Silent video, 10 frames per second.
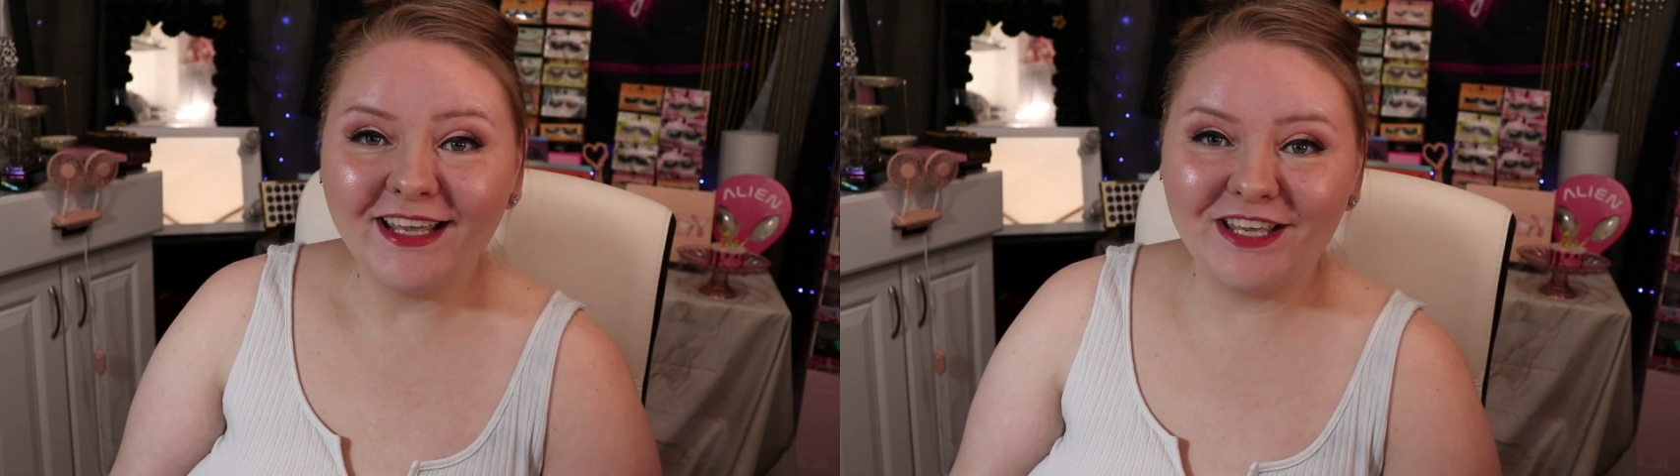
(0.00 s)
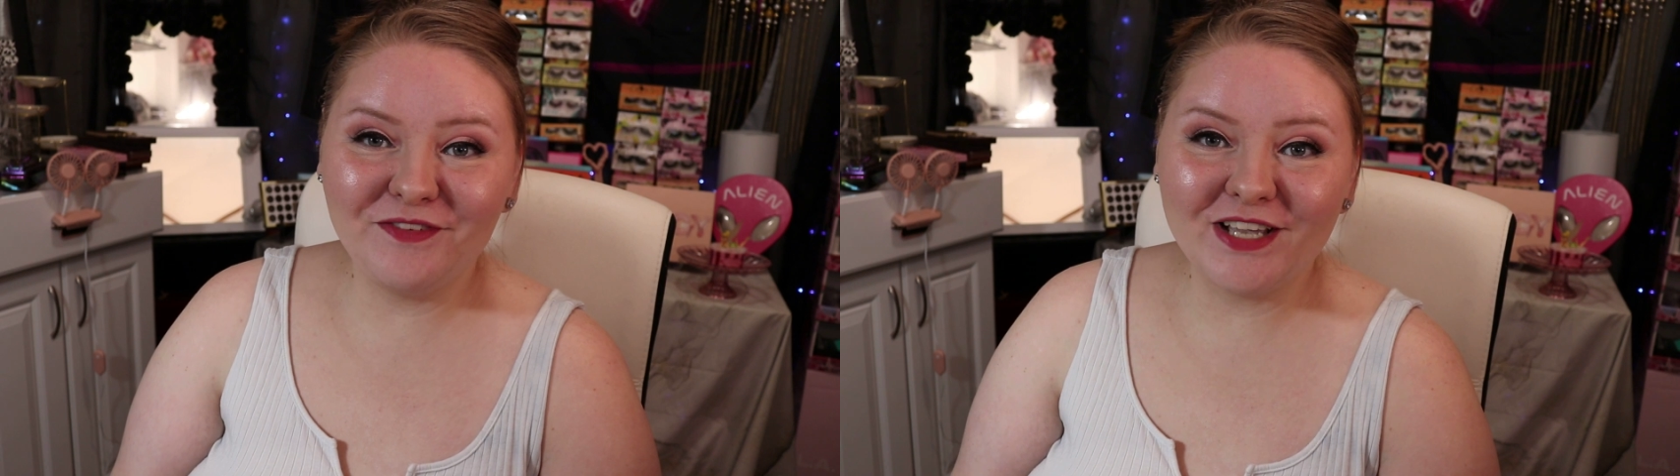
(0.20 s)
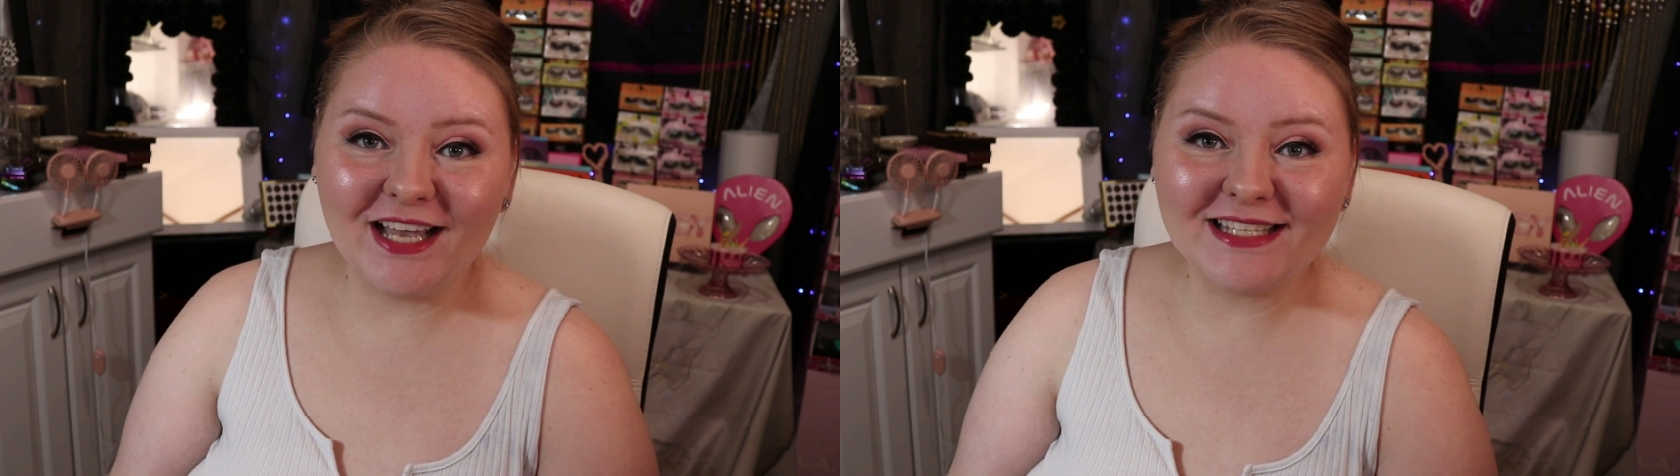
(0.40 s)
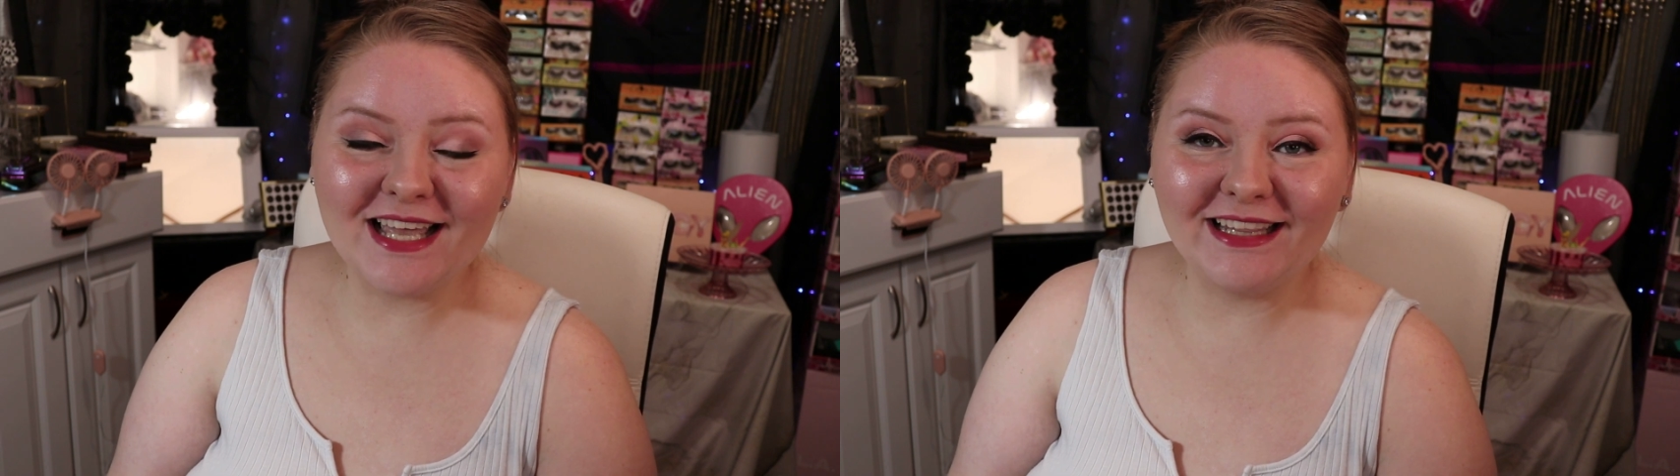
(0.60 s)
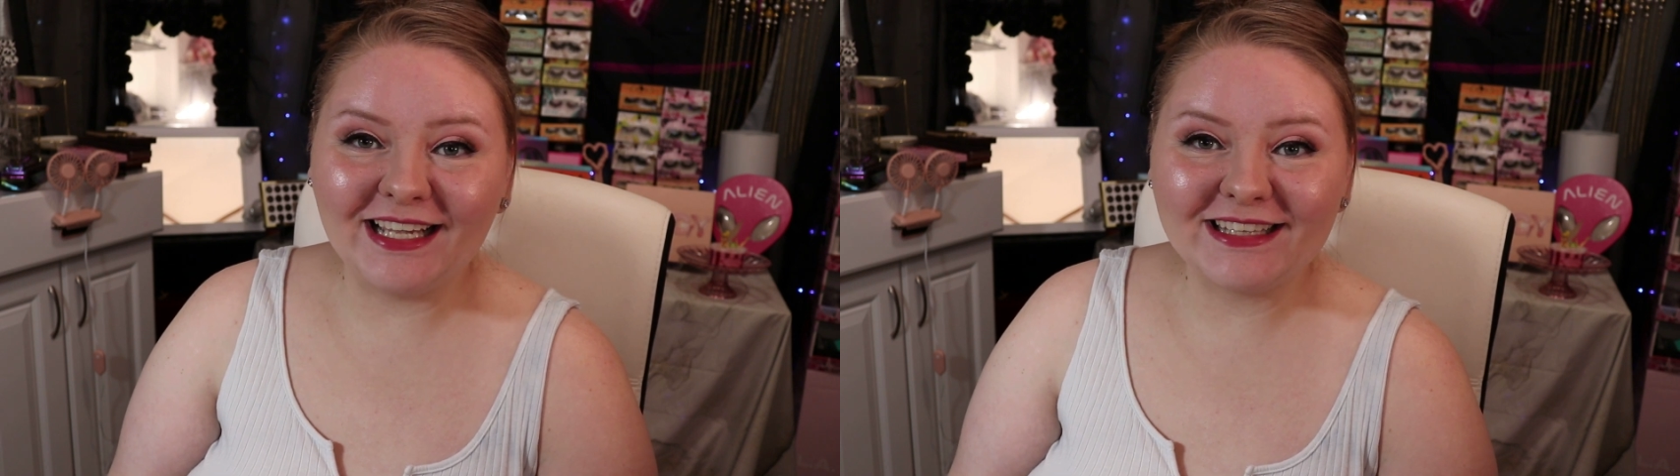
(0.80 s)
If you guys
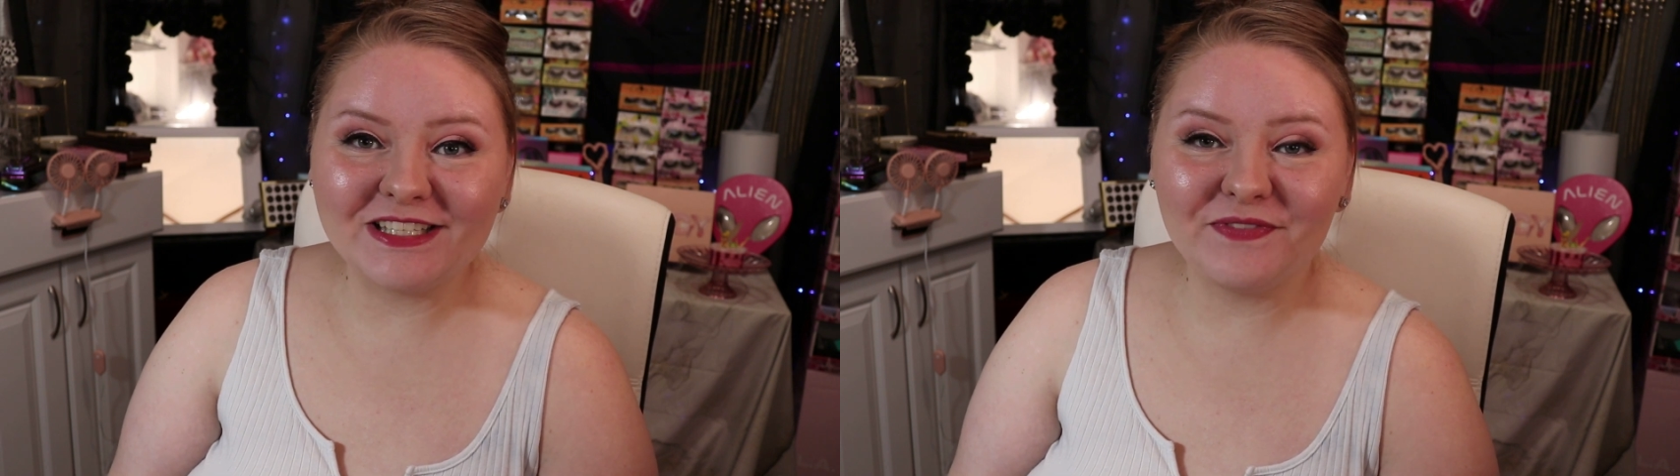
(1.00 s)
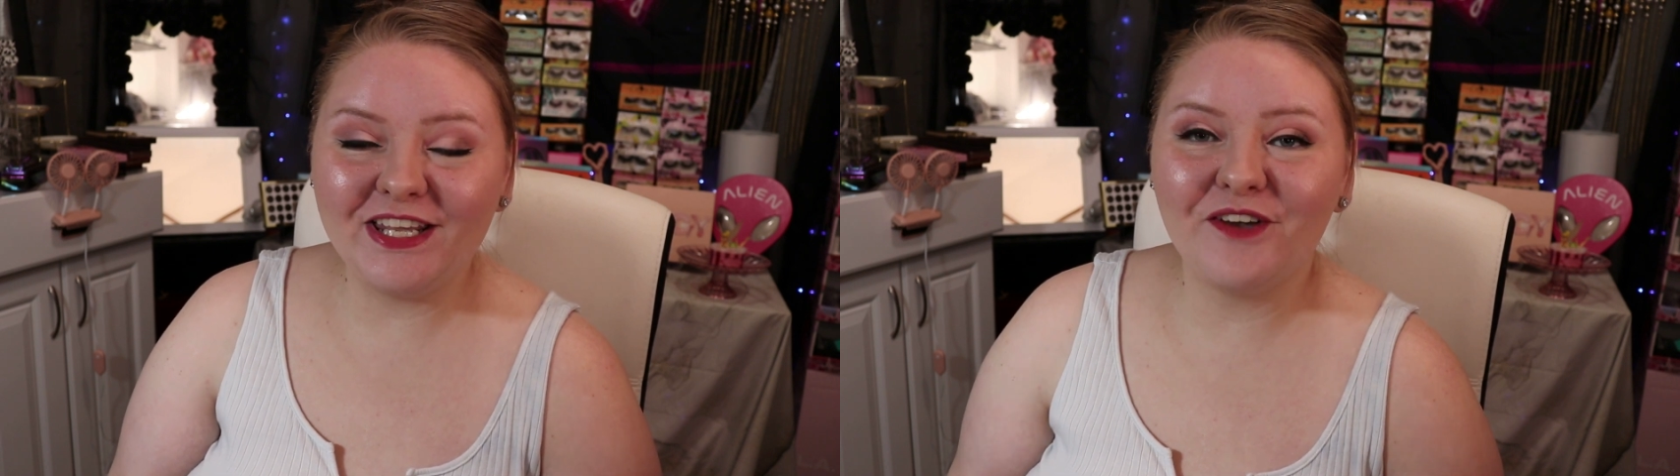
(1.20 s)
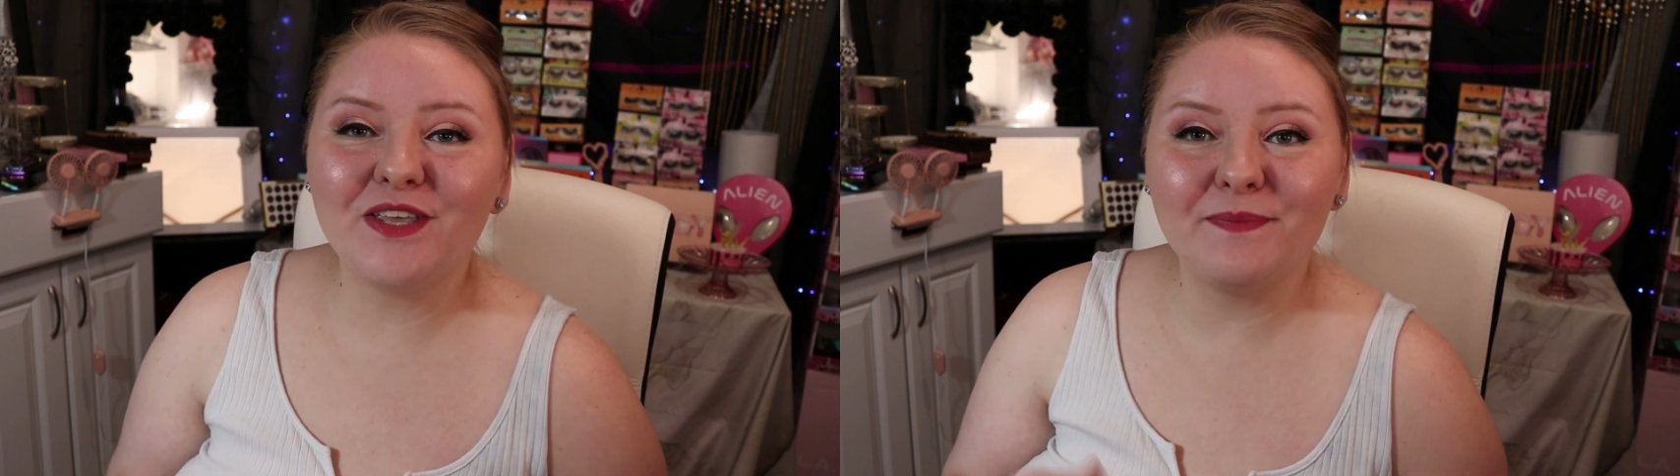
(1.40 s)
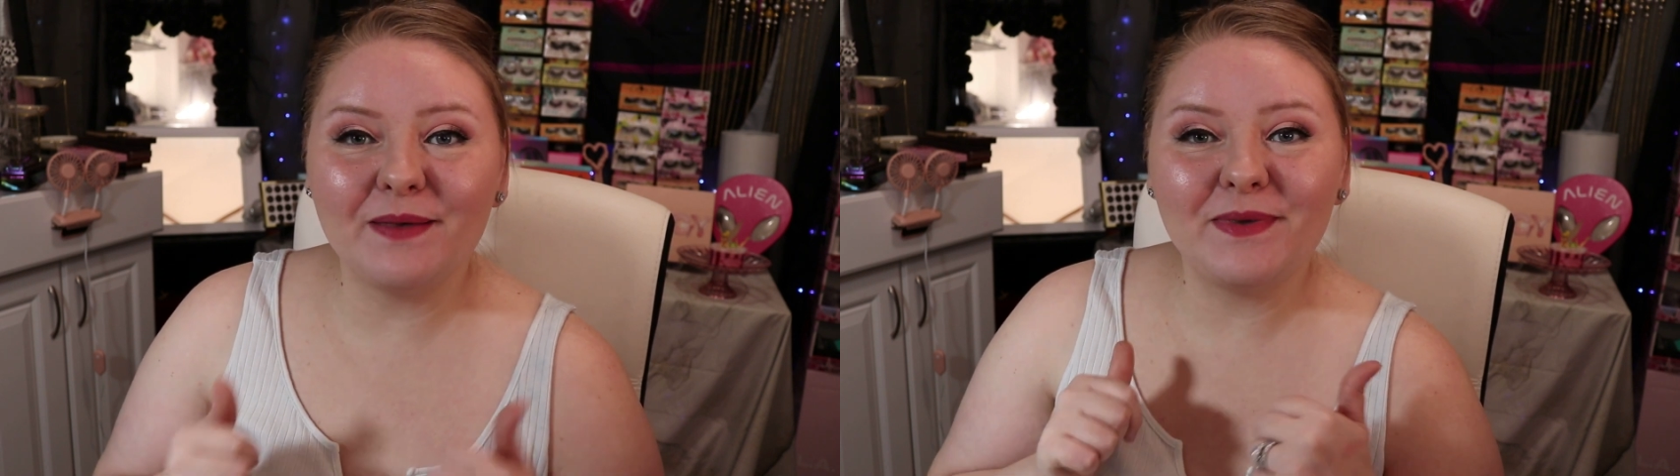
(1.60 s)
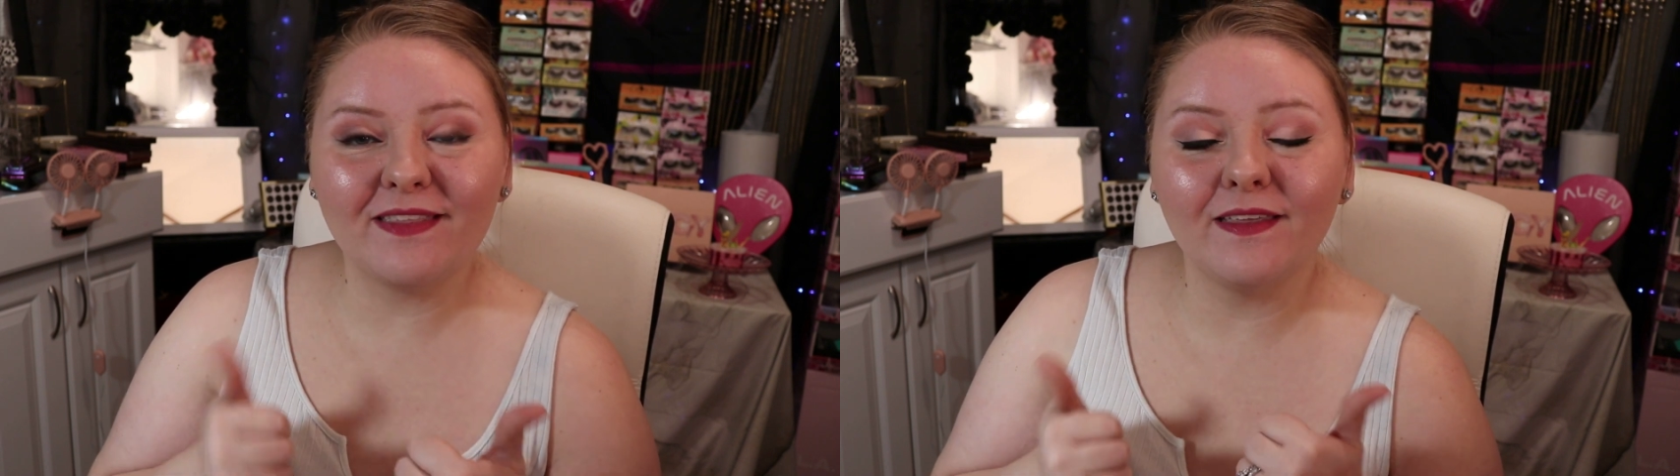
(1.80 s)
like this video, give me
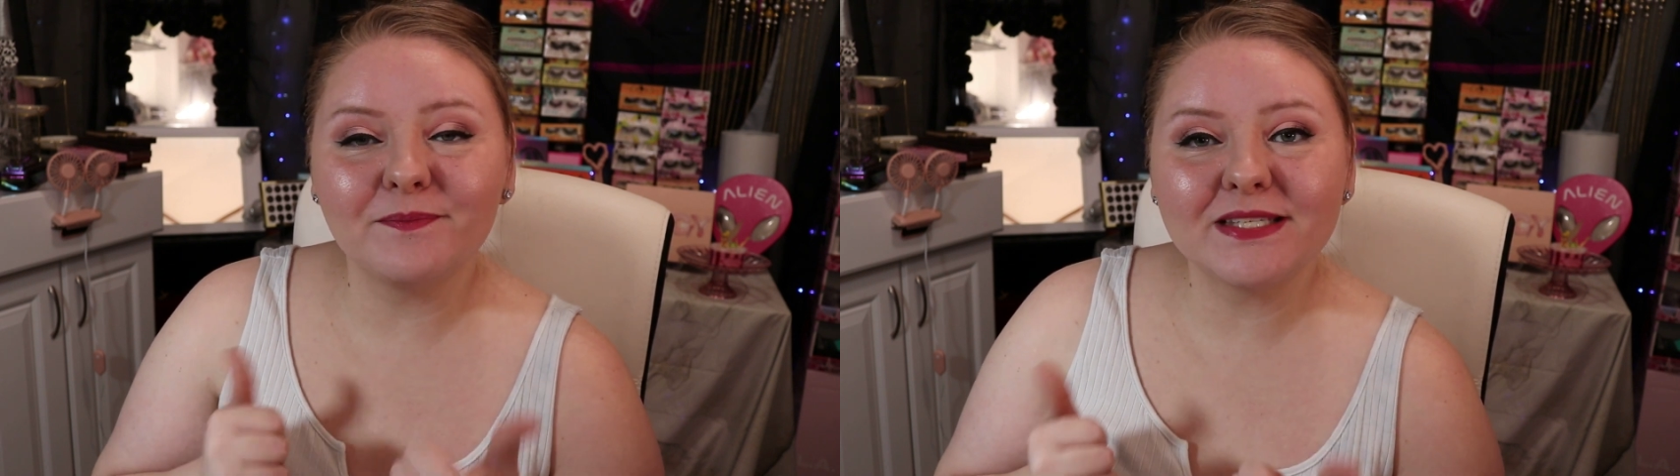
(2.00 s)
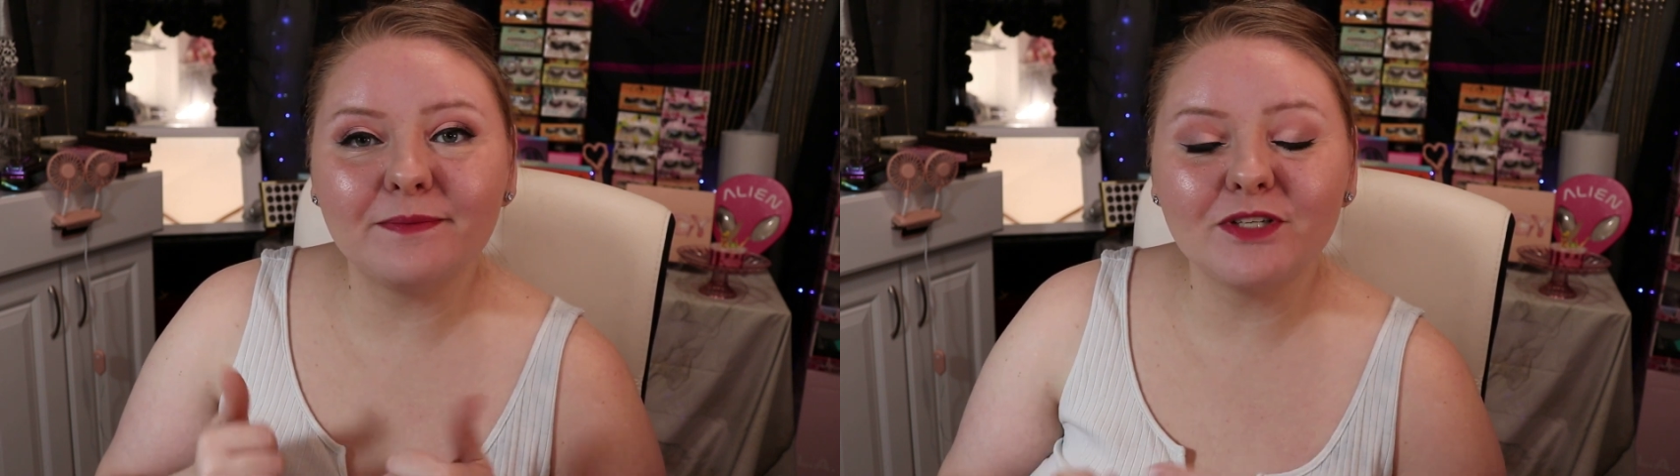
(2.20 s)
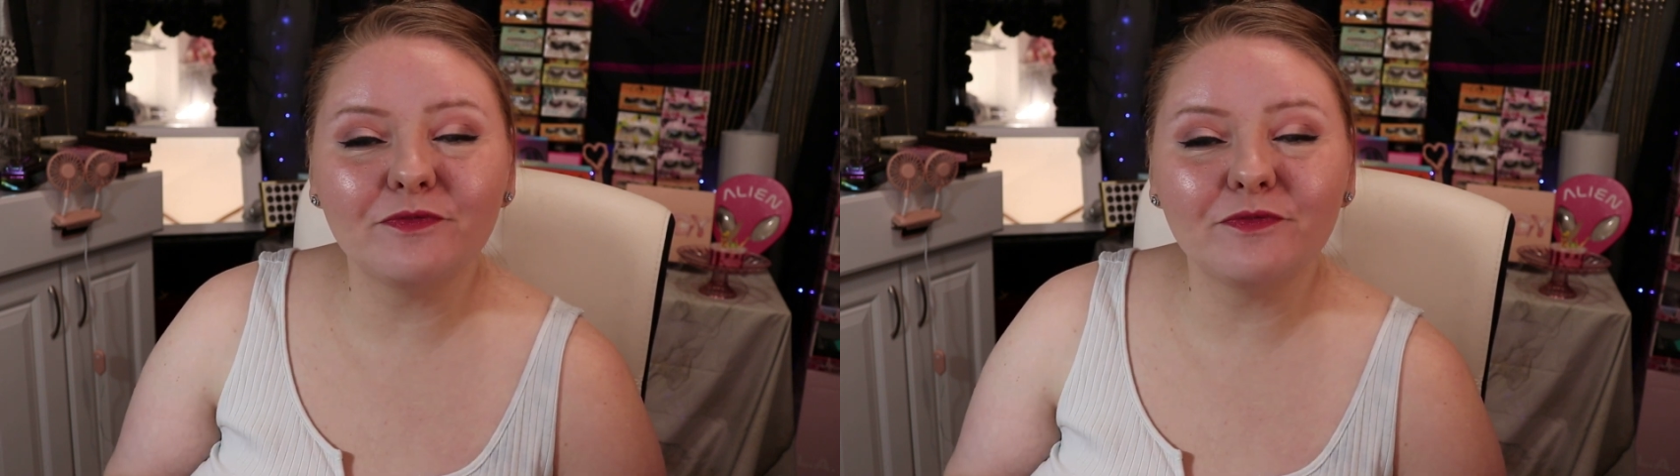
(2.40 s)
a big thumbs up.